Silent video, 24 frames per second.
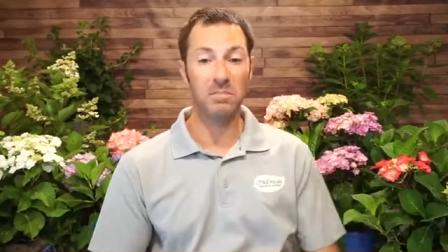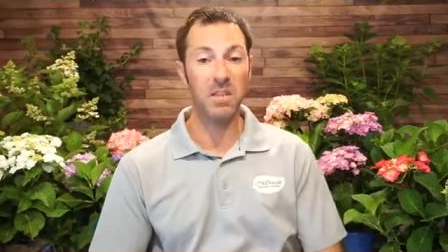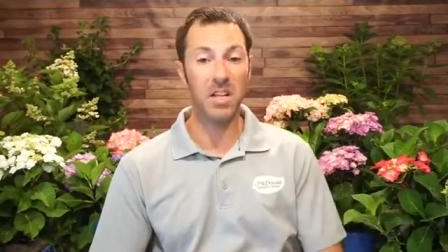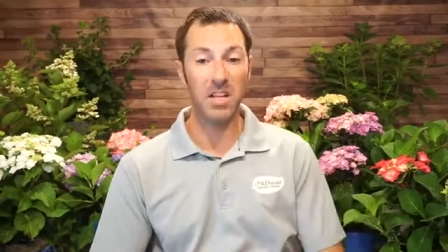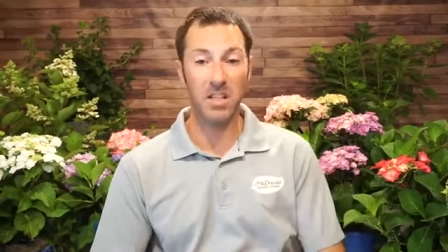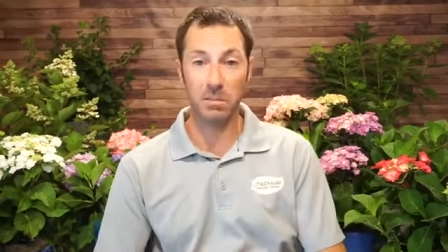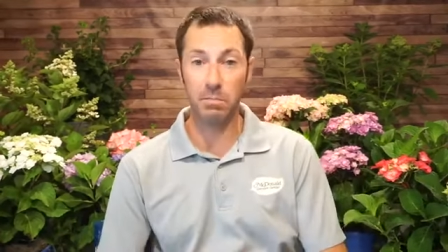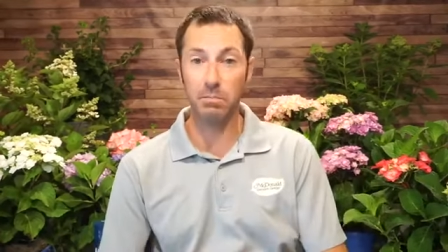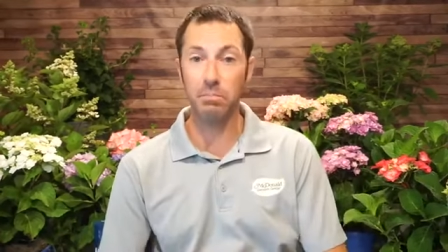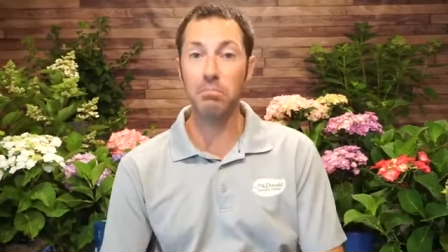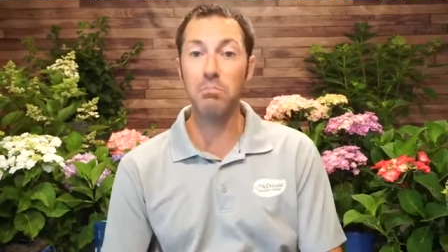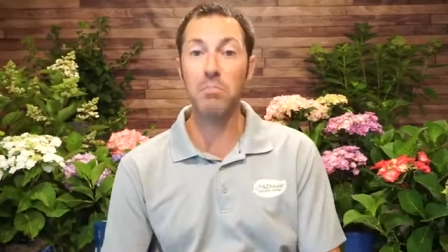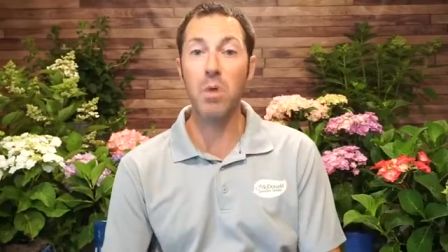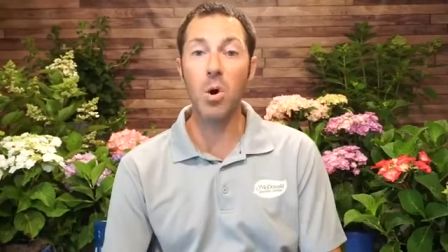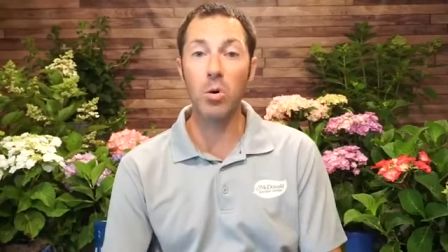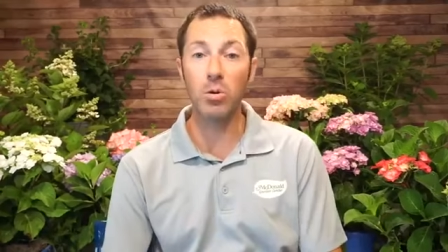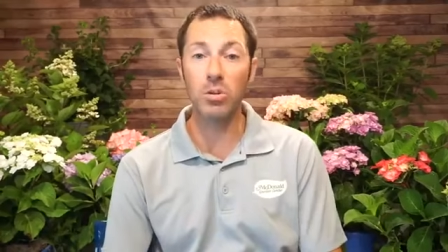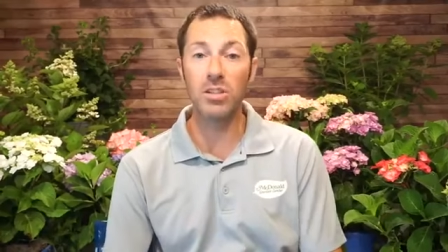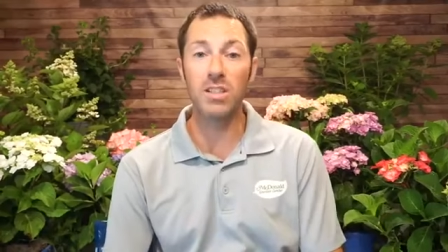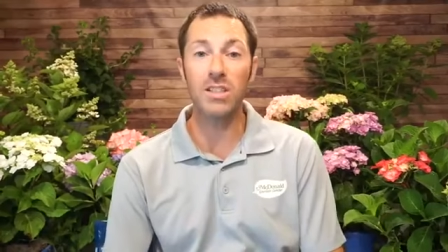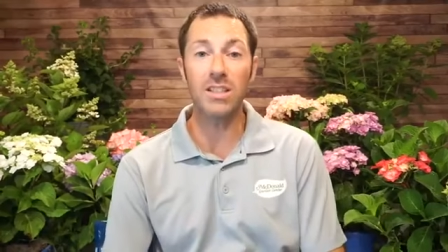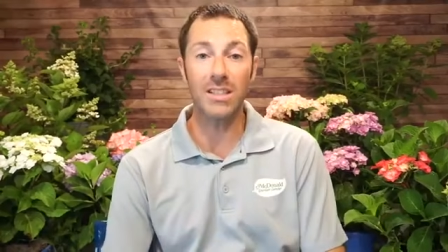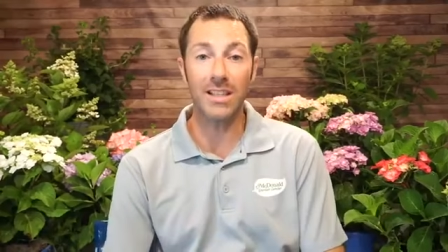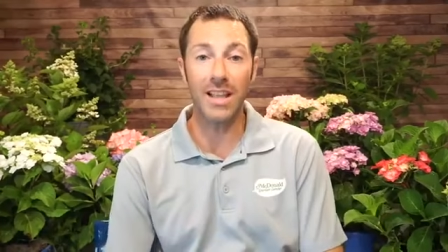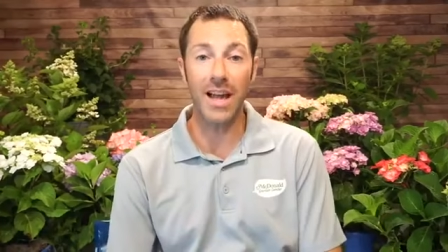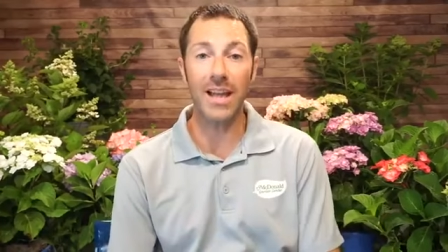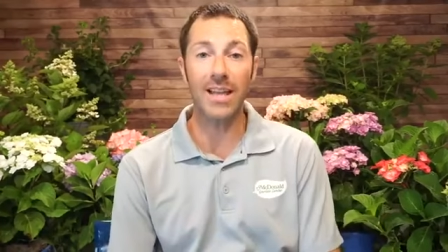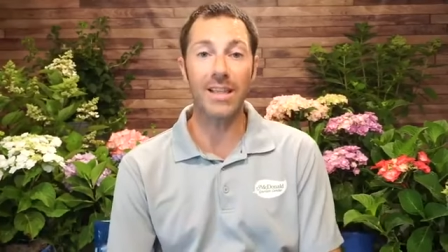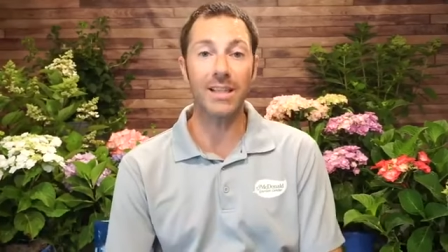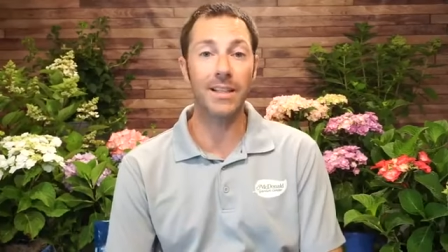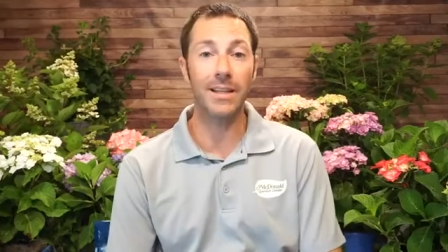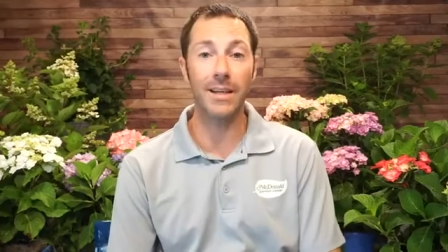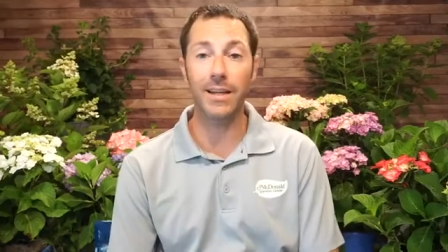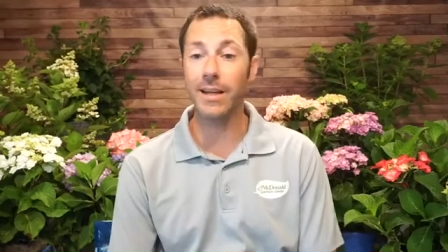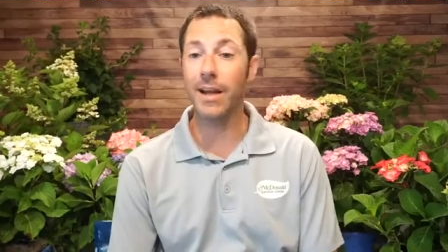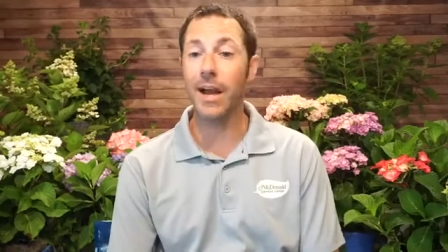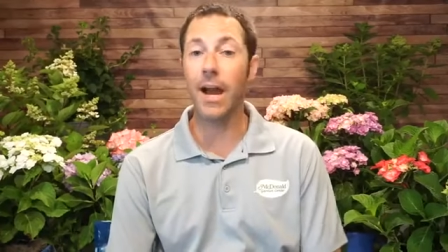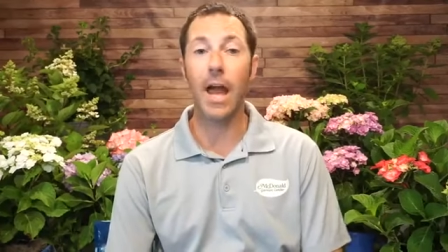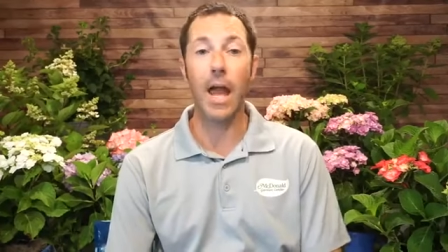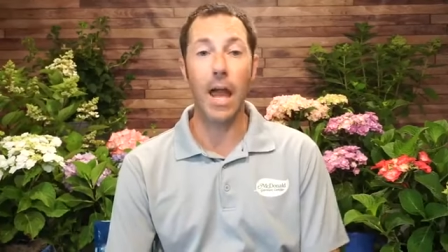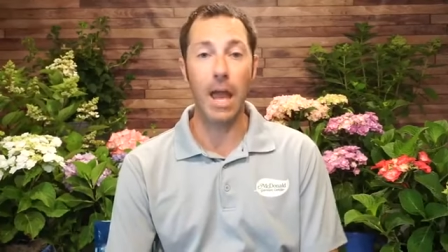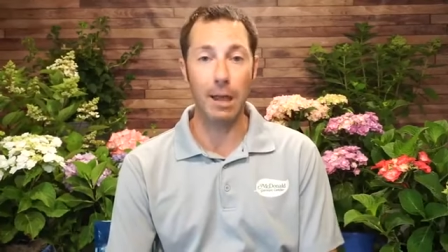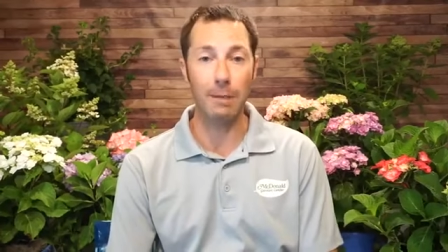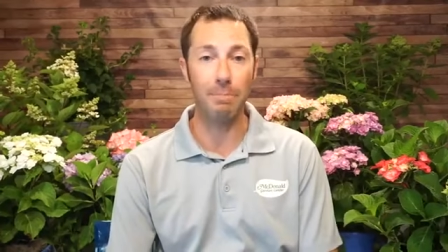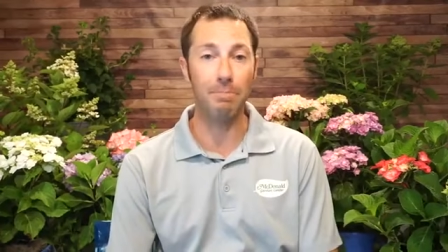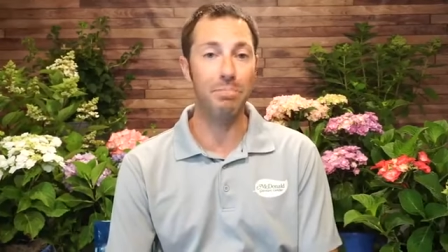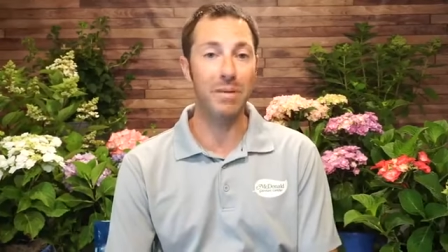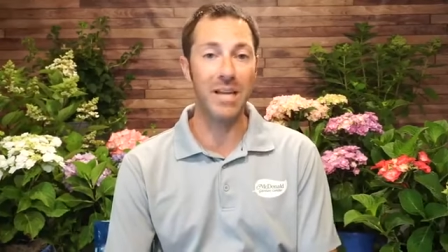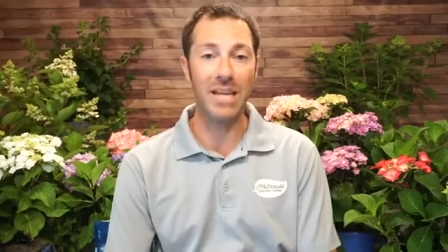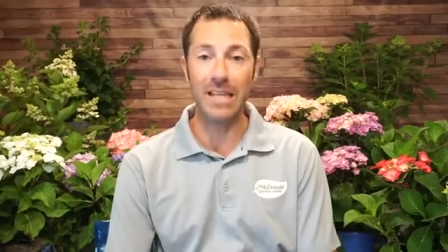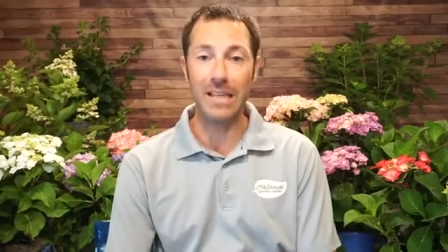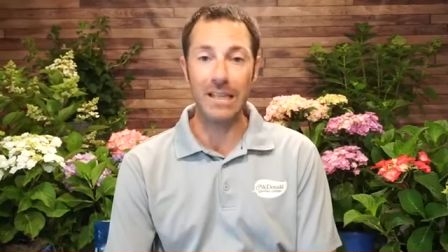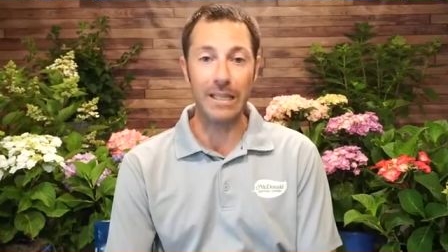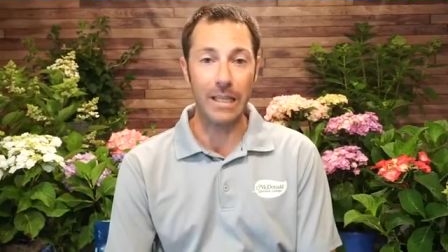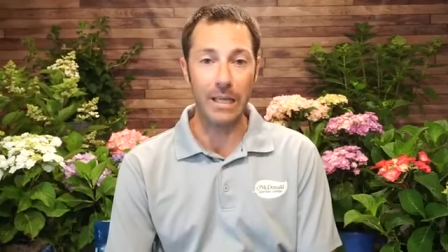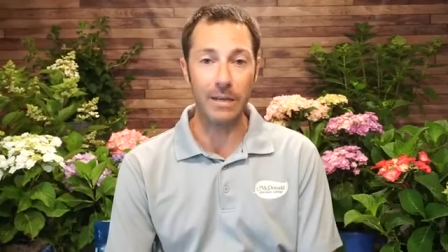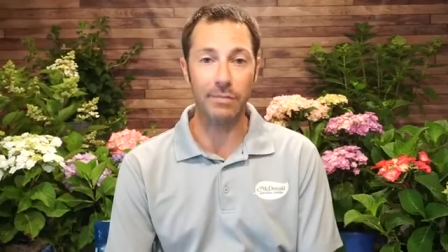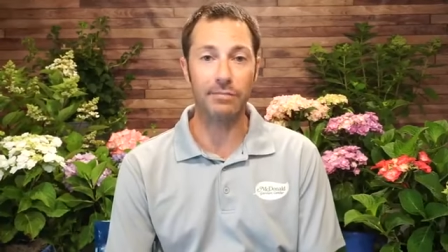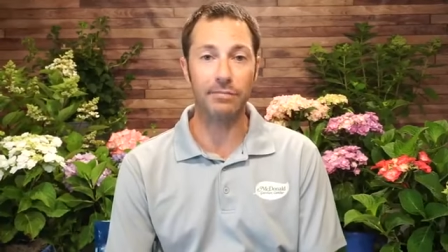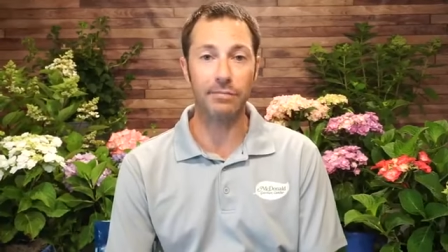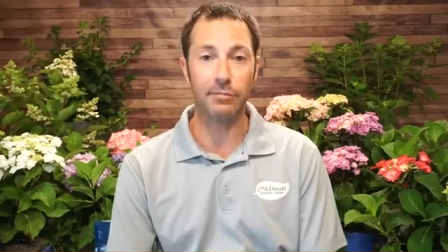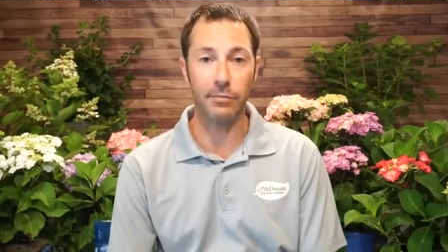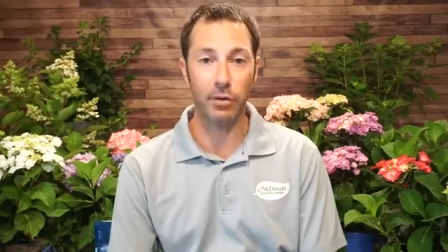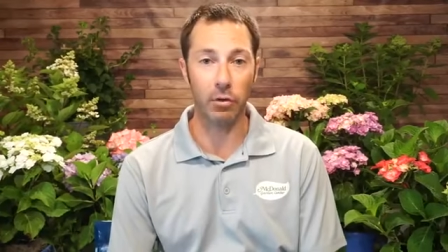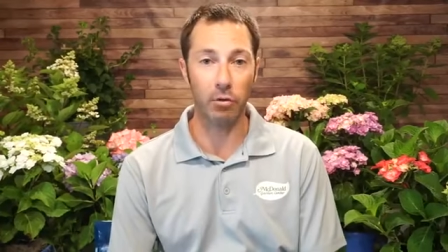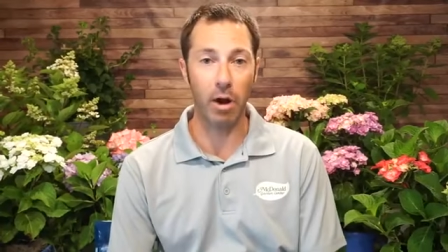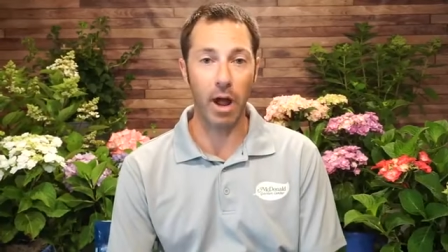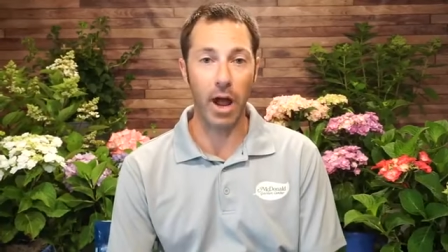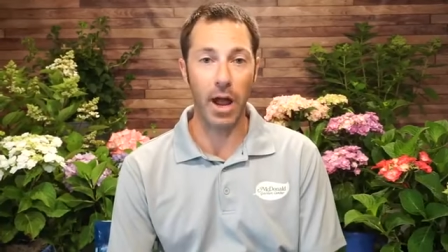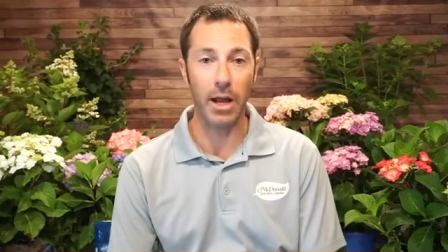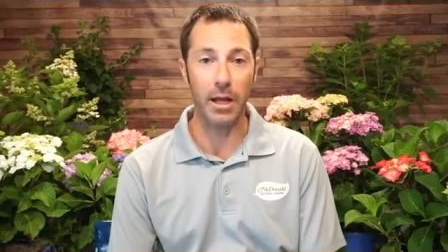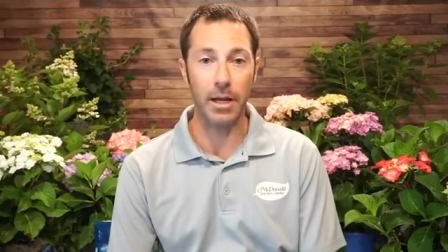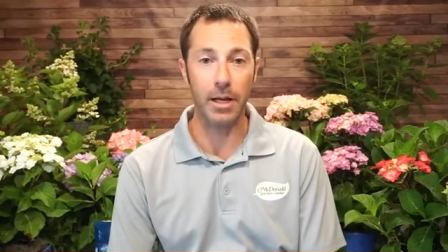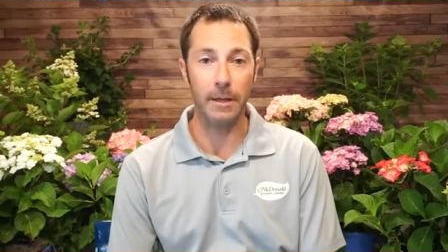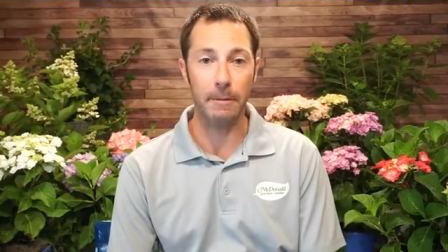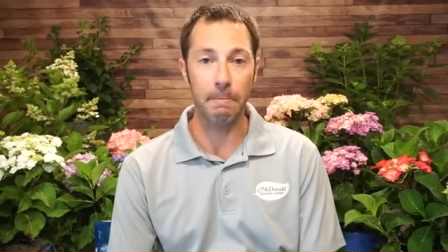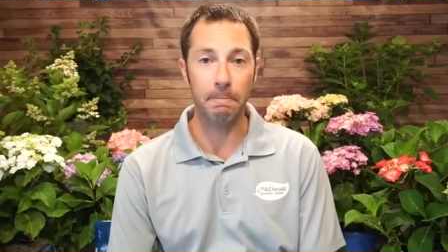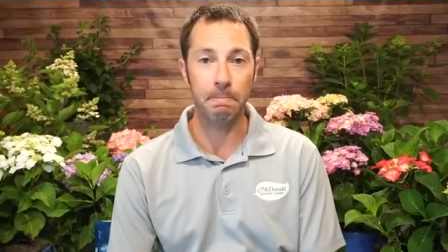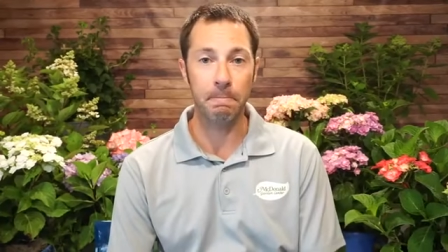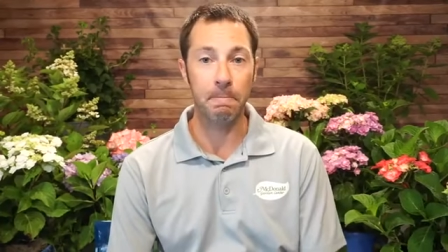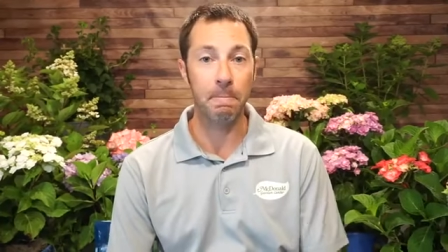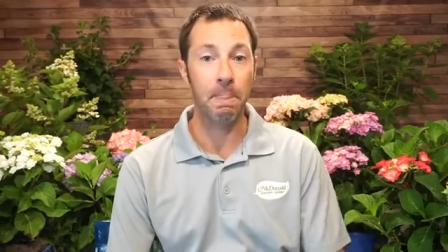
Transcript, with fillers: it's most likely a big leaf variety.